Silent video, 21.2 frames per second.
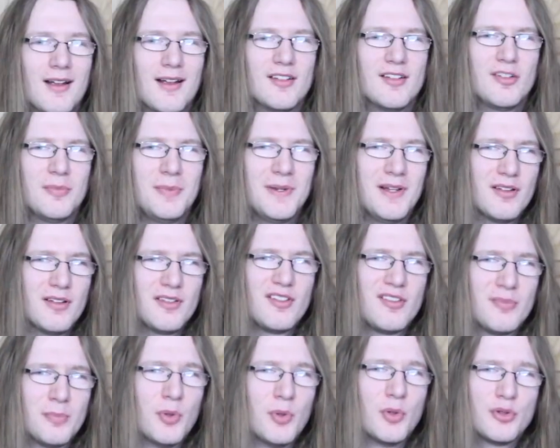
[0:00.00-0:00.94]
Is it because
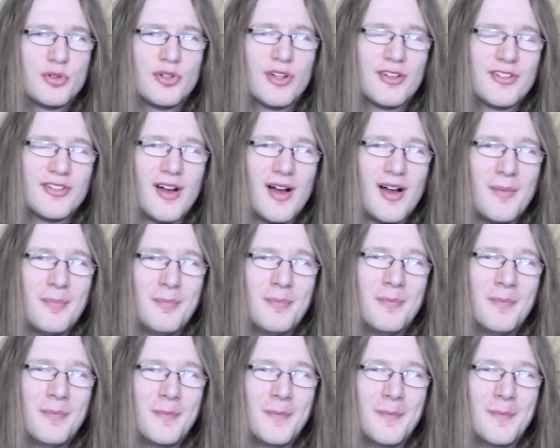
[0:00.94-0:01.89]
it's bullshit, Tom?
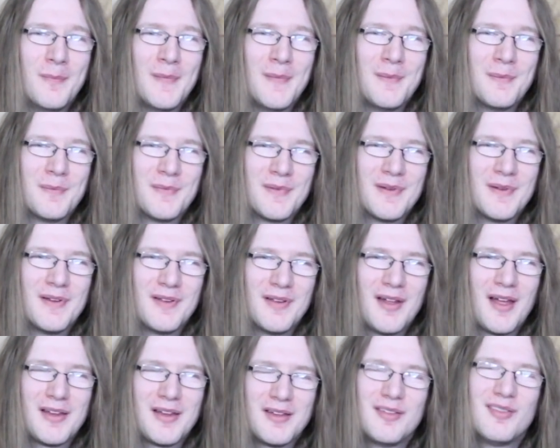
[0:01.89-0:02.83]

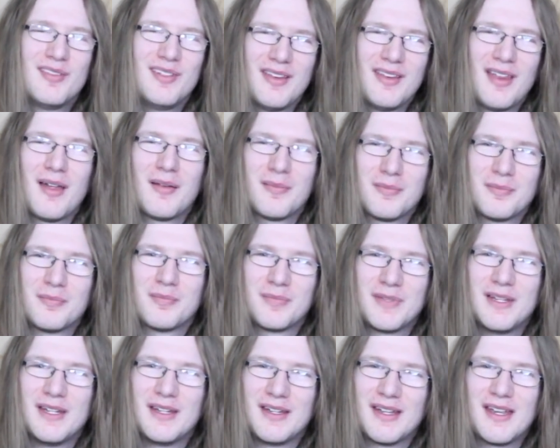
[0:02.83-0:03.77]
I could see that
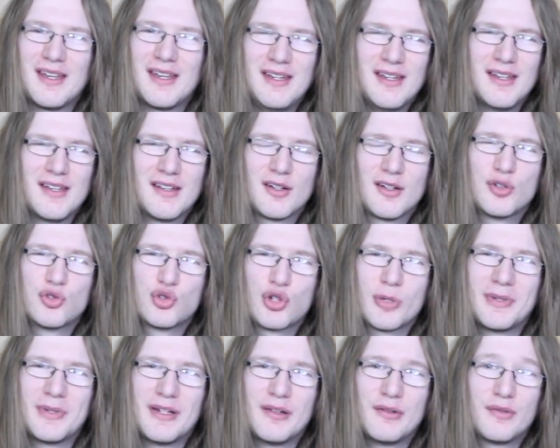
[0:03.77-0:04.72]
being a
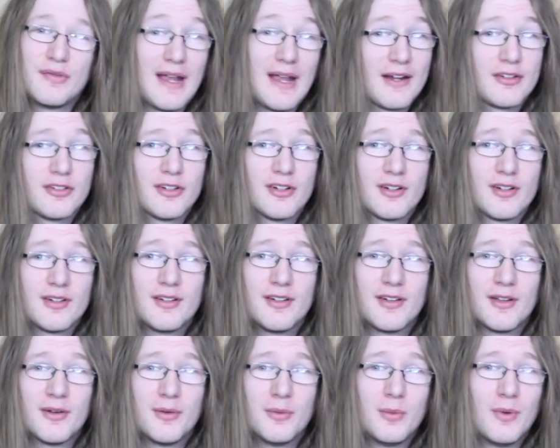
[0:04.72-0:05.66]
contributing factor, you
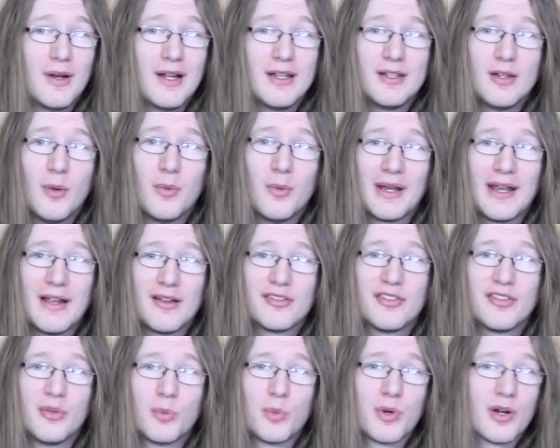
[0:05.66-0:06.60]
know, why no one
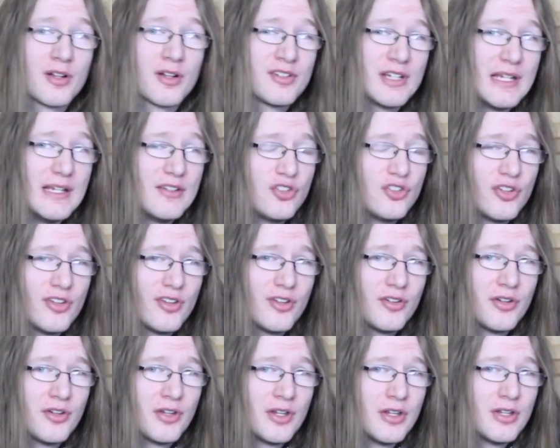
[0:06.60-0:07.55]
else in the world teaches
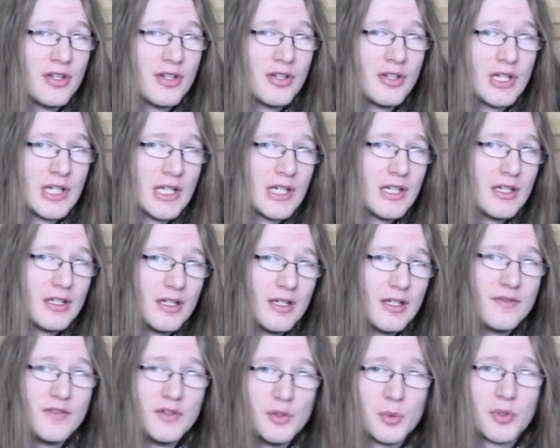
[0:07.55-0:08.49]
it,
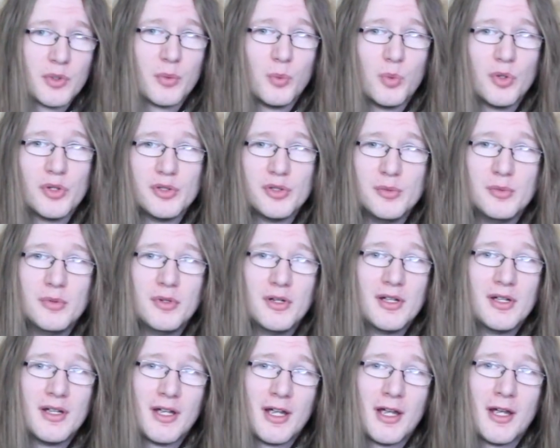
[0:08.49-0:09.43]
if you were the one who
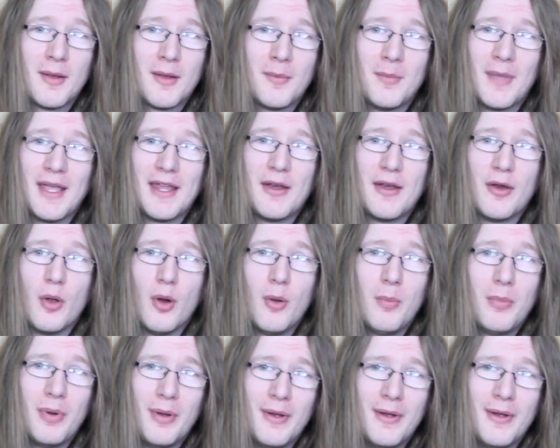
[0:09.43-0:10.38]
made it up.